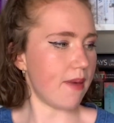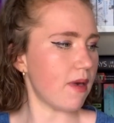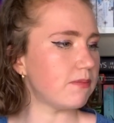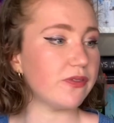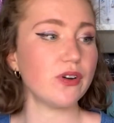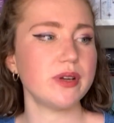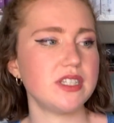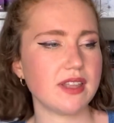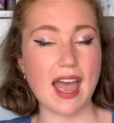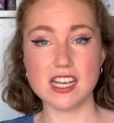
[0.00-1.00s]
Before we
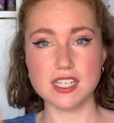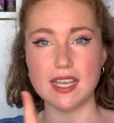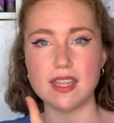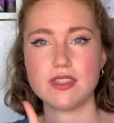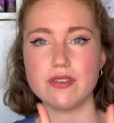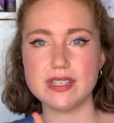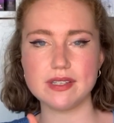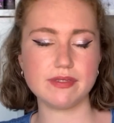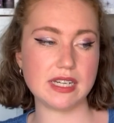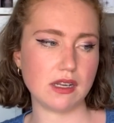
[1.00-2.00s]
do that, actually, there is a
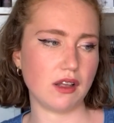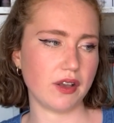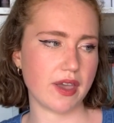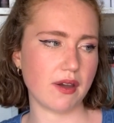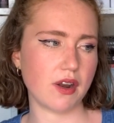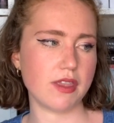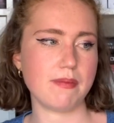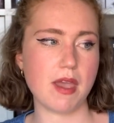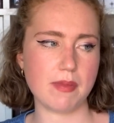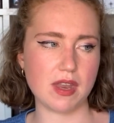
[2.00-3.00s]
read-along going on at the
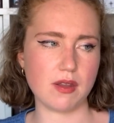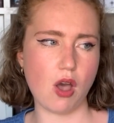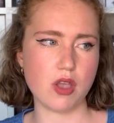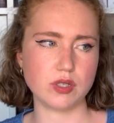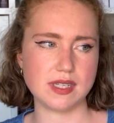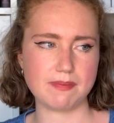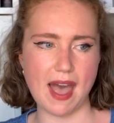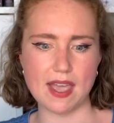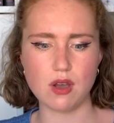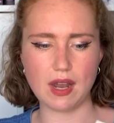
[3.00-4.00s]
moment hosted
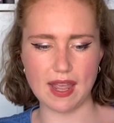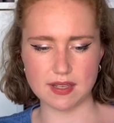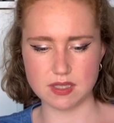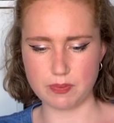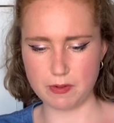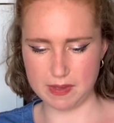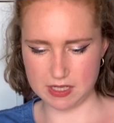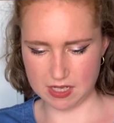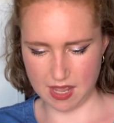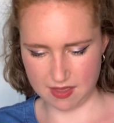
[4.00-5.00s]
by Golanx, the
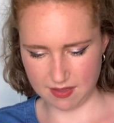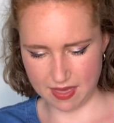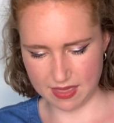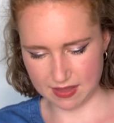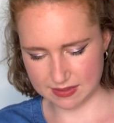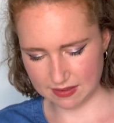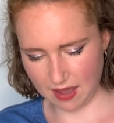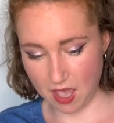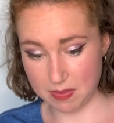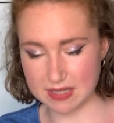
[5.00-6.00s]
publisher. I
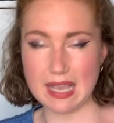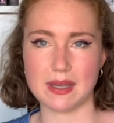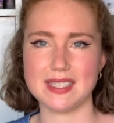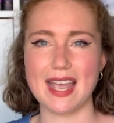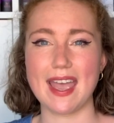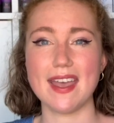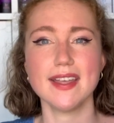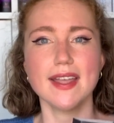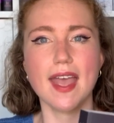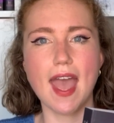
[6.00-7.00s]
hope that's how you say it.
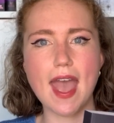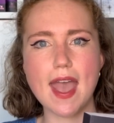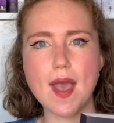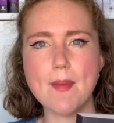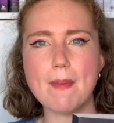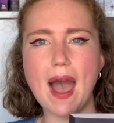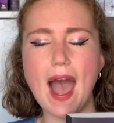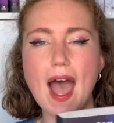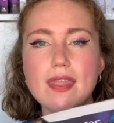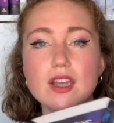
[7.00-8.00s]
And
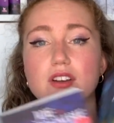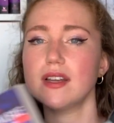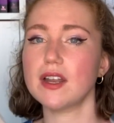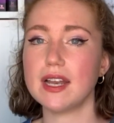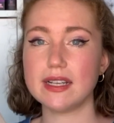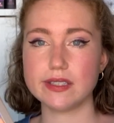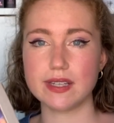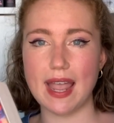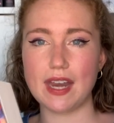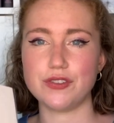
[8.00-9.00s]
they're currently on A Little
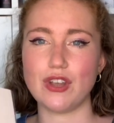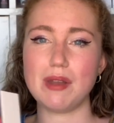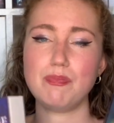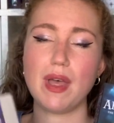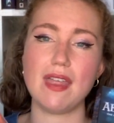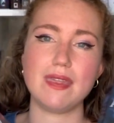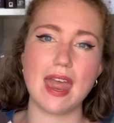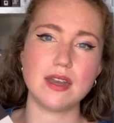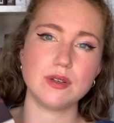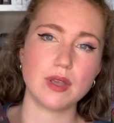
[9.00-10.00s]
Hatred, but
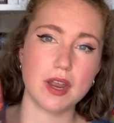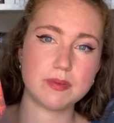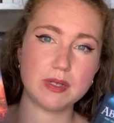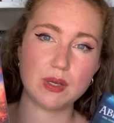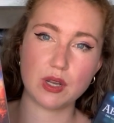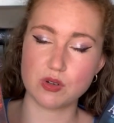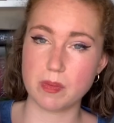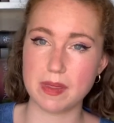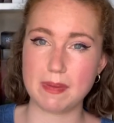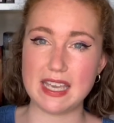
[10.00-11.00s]
then going to be doing A
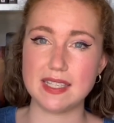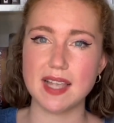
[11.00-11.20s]
Trouble with Peace,